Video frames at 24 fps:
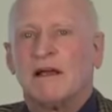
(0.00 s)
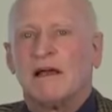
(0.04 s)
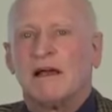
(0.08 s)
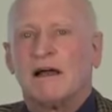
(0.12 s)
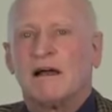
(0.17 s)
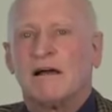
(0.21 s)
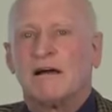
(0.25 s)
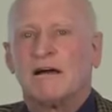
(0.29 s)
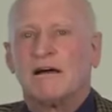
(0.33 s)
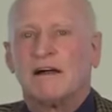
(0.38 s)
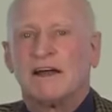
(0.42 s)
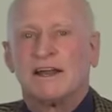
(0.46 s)

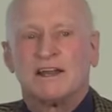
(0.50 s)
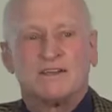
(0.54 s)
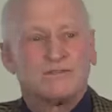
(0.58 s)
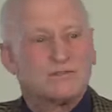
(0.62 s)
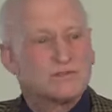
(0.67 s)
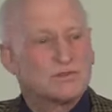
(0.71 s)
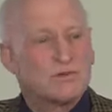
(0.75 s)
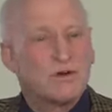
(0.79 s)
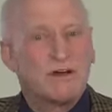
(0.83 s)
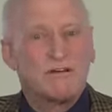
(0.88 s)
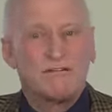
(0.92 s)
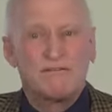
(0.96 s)
and it was
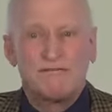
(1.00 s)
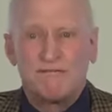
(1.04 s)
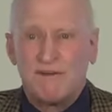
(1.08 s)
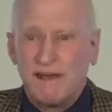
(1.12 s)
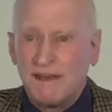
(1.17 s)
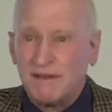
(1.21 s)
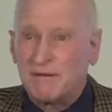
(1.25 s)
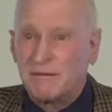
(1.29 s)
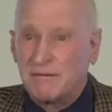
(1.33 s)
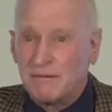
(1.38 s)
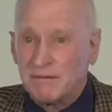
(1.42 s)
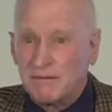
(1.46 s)
quite
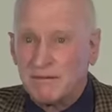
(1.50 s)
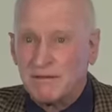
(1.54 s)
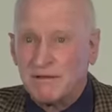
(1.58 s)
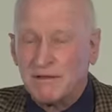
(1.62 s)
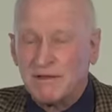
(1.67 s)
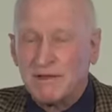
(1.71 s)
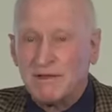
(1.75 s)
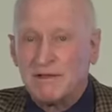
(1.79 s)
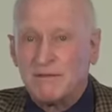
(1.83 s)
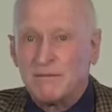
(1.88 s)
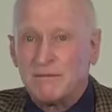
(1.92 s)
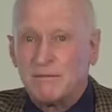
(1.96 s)
fun
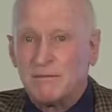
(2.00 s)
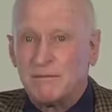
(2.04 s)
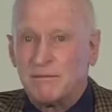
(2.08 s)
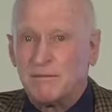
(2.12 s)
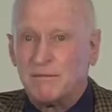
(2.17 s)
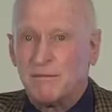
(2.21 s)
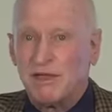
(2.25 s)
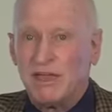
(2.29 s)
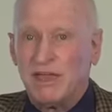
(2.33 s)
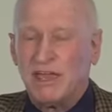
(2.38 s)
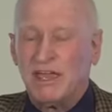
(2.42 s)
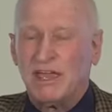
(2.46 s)

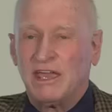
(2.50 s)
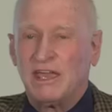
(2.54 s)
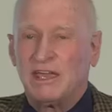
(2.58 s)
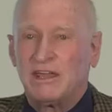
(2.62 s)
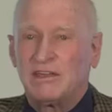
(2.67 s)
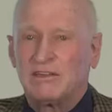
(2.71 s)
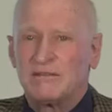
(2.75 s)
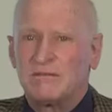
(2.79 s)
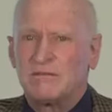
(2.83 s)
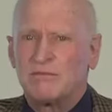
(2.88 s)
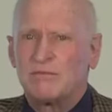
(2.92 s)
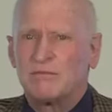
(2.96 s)

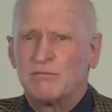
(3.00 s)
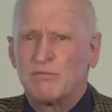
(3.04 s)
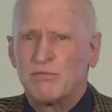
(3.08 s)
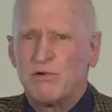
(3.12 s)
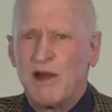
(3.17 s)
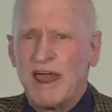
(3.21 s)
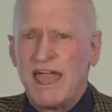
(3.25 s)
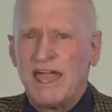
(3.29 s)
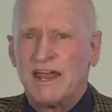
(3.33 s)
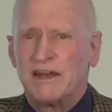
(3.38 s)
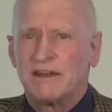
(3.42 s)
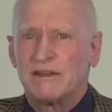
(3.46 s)
being
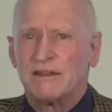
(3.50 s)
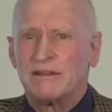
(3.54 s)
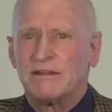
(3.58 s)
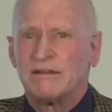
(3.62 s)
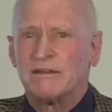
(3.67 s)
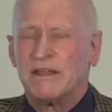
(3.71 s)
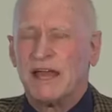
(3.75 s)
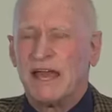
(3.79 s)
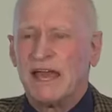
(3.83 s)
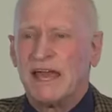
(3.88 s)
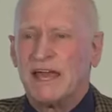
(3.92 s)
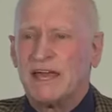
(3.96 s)
branded
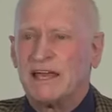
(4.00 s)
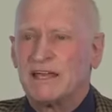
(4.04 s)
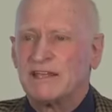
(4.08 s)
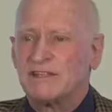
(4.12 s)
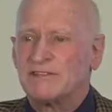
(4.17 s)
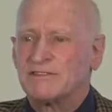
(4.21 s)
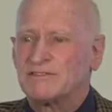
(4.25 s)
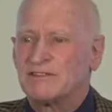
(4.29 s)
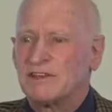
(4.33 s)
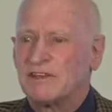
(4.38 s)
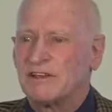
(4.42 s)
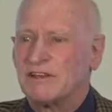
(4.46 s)

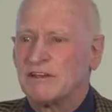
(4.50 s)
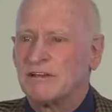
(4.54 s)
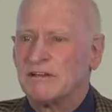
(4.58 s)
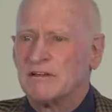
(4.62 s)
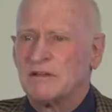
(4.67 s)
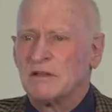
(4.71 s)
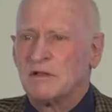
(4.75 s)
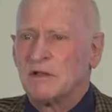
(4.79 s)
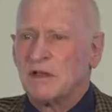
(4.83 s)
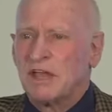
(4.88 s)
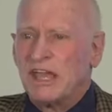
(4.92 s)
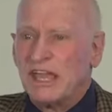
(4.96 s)
as
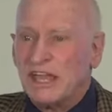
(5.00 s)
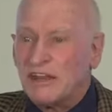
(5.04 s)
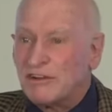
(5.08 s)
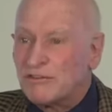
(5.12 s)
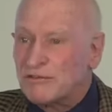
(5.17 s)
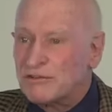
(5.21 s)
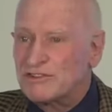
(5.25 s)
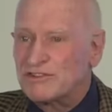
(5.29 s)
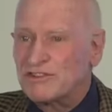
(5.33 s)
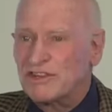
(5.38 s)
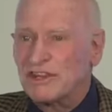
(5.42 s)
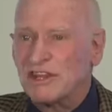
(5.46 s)

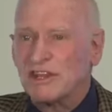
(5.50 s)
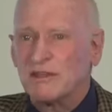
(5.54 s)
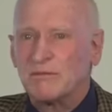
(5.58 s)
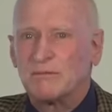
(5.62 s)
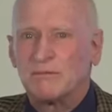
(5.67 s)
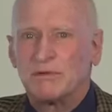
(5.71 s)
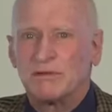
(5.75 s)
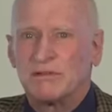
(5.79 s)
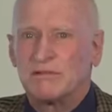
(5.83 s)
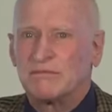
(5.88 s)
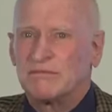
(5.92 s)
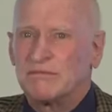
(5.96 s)
interesting
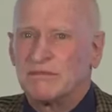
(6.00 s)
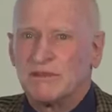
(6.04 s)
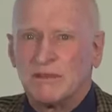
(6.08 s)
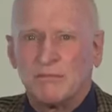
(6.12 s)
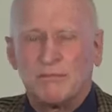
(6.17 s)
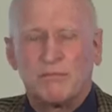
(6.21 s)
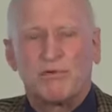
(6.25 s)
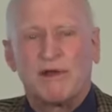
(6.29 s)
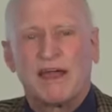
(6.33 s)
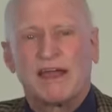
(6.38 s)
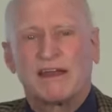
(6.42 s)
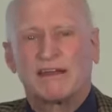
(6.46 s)
but
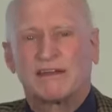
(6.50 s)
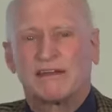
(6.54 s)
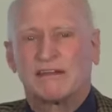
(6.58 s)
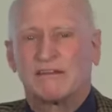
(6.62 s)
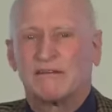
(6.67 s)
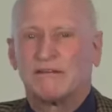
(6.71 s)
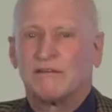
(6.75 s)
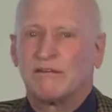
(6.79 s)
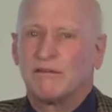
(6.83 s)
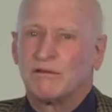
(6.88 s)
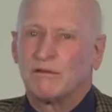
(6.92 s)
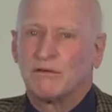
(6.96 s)

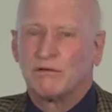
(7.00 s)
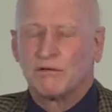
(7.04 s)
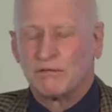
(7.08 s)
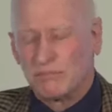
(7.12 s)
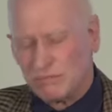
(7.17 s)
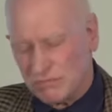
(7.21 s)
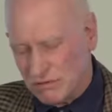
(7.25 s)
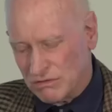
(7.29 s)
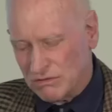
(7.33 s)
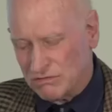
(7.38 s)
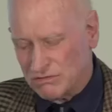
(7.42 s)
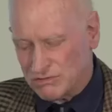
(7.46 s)
impractical,
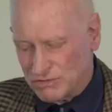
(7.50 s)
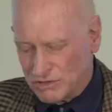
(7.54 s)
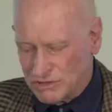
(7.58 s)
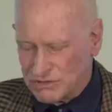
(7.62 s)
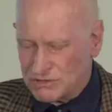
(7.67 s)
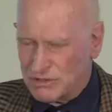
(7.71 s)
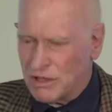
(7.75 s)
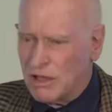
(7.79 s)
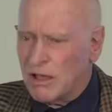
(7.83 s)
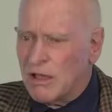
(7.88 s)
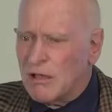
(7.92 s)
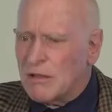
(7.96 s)
or all
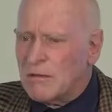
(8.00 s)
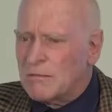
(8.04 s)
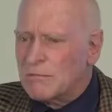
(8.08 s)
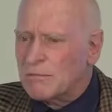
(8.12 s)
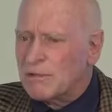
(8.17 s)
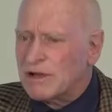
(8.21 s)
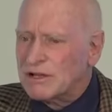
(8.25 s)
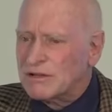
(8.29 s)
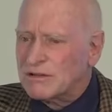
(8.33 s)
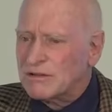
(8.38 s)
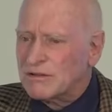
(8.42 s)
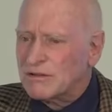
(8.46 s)
sorts,
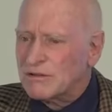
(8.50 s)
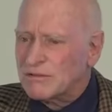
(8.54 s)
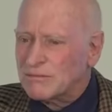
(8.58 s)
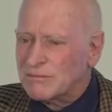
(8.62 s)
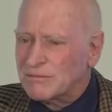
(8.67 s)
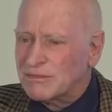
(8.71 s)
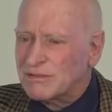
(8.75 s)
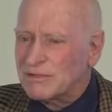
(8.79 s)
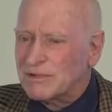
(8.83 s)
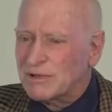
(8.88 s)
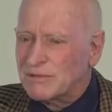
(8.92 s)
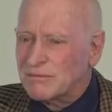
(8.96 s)
but
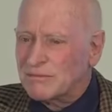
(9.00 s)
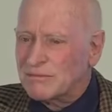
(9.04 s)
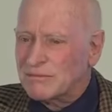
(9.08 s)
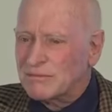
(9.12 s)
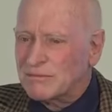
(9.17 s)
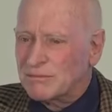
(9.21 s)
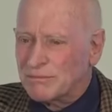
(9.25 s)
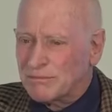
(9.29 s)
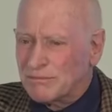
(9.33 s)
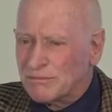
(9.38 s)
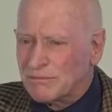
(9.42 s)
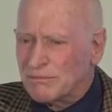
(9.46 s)

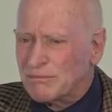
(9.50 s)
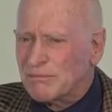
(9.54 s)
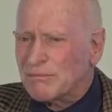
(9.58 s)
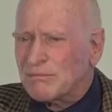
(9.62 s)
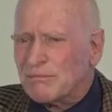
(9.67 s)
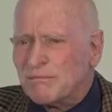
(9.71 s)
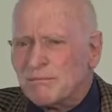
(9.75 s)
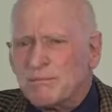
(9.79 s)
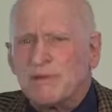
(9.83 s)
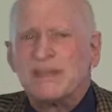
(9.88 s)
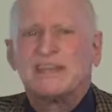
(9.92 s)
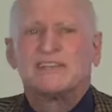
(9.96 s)

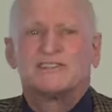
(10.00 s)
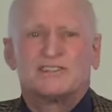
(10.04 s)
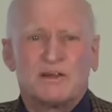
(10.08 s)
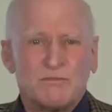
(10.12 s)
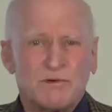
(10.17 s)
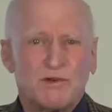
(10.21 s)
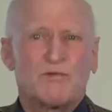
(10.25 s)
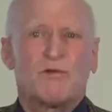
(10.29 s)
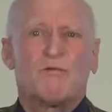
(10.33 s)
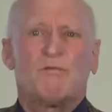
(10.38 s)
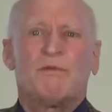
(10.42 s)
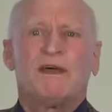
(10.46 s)
being
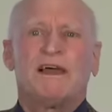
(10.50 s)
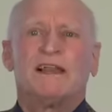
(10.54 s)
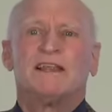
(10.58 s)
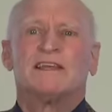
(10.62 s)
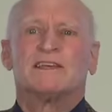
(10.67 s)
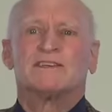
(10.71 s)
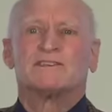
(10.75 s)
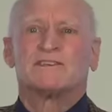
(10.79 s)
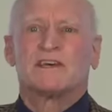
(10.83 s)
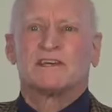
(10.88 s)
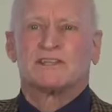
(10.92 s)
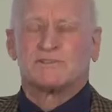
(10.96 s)
somewhat
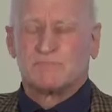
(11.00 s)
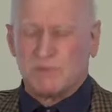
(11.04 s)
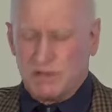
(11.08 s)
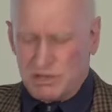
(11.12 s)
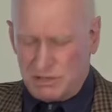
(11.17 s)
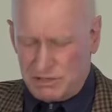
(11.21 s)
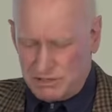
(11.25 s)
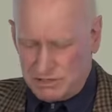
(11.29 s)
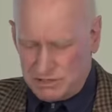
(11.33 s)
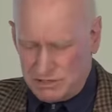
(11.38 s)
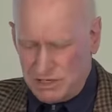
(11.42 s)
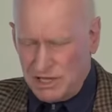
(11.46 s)
rebellious, I
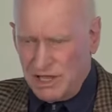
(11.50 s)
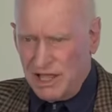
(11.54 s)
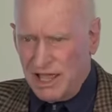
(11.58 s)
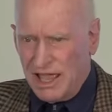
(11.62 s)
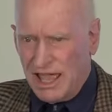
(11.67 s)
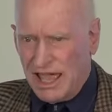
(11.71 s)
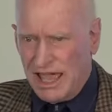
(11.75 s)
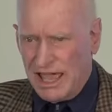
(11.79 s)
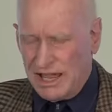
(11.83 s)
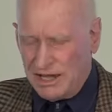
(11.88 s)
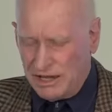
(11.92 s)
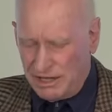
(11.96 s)
suppose.
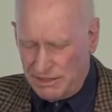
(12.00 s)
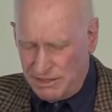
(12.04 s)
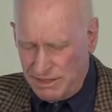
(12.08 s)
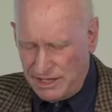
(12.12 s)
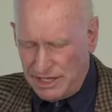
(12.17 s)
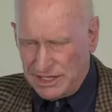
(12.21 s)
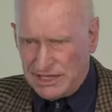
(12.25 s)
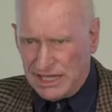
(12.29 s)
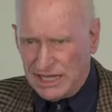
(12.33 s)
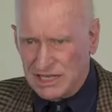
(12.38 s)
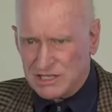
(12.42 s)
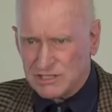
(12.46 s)
And I think
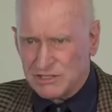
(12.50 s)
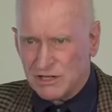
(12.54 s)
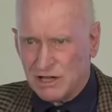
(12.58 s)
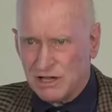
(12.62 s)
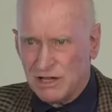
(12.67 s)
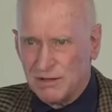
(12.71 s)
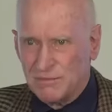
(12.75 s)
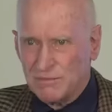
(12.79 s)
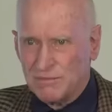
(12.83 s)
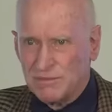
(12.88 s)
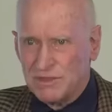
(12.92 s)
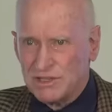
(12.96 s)
at that
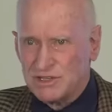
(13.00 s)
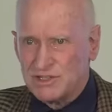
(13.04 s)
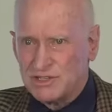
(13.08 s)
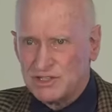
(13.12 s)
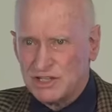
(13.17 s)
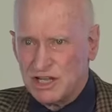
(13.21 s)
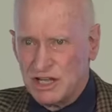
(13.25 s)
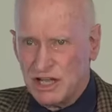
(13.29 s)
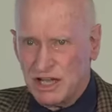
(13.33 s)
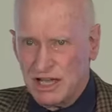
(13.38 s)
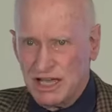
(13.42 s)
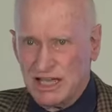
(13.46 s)
time the
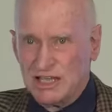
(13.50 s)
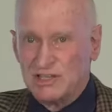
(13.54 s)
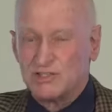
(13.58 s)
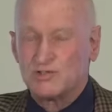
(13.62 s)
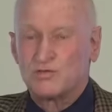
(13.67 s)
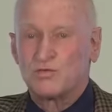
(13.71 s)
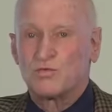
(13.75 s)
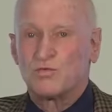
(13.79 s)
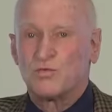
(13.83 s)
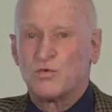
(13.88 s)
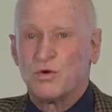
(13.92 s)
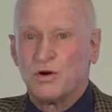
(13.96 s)
CIS
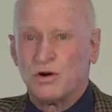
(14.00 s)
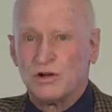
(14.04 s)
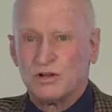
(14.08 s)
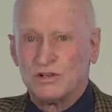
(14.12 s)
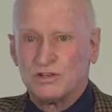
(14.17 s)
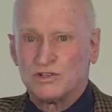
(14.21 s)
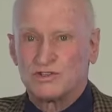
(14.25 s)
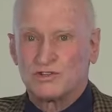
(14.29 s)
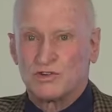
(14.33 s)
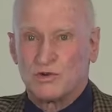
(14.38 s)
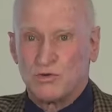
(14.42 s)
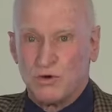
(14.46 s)

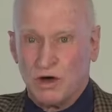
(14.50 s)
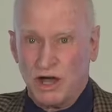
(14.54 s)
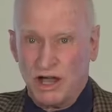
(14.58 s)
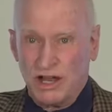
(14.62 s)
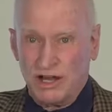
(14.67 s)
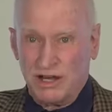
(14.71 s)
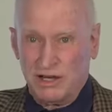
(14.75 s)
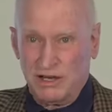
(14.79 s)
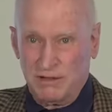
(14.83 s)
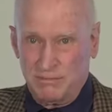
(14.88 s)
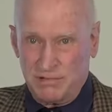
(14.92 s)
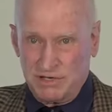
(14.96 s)
was
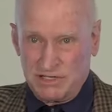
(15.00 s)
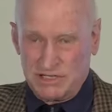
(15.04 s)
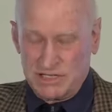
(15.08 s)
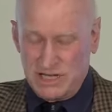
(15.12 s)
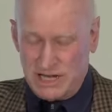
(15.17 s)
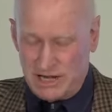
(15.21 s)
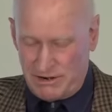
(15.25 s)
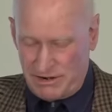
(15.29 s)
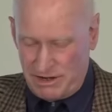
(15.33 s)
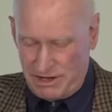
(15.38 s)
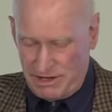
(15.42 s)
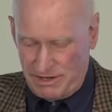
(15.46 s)
quite
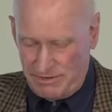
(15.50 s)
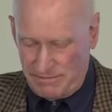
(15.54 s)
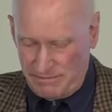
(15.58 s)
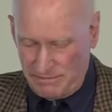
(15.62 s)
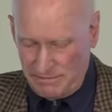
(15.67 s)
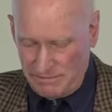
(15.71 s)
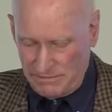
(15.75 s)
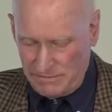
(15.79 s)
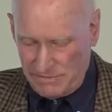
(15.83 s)
libertarian,